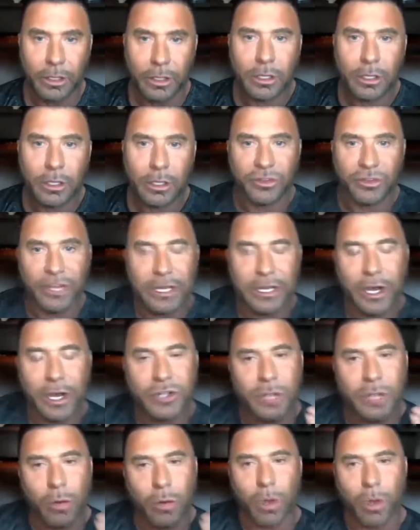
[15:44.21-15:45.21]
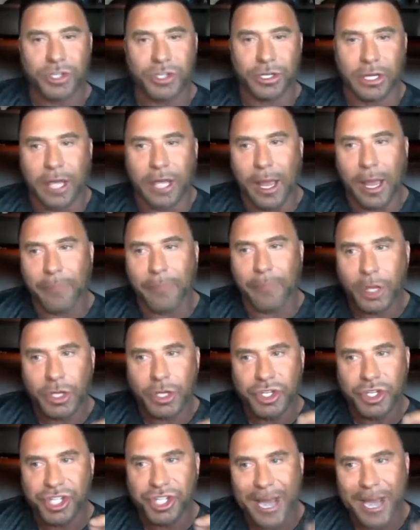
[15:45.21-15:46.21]
See, here's what I want you to get.
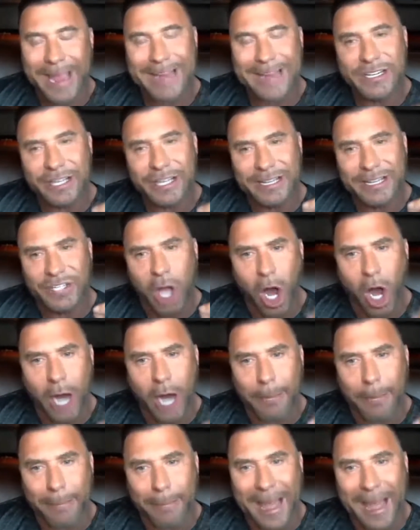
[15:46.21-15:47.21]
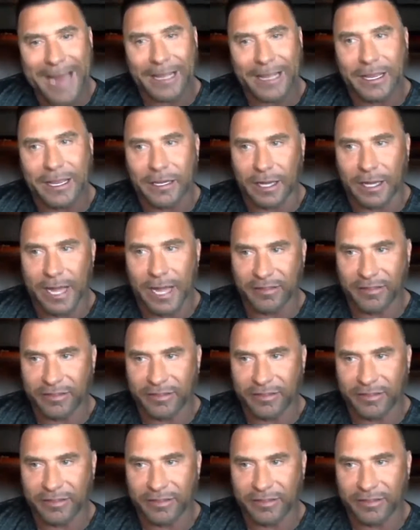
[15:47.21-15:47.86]
Change is automatic in life.